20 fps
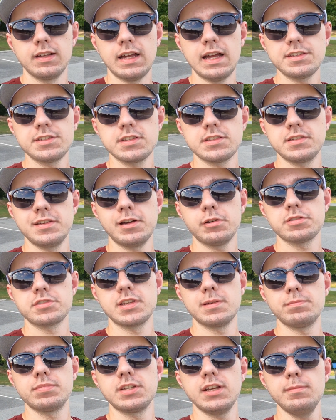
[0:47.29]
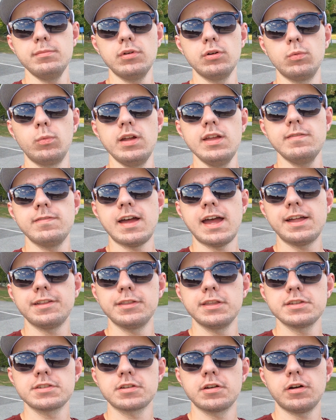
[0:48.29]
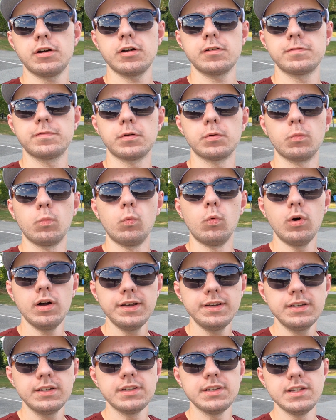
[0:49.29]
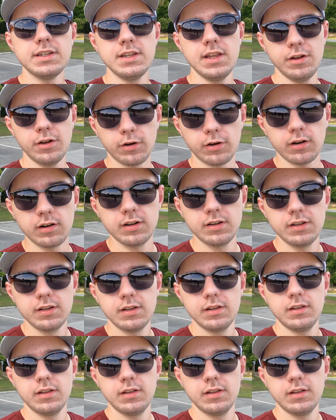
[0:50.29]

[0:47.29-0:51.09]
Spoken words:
As it's now September, we have had this car for 1 year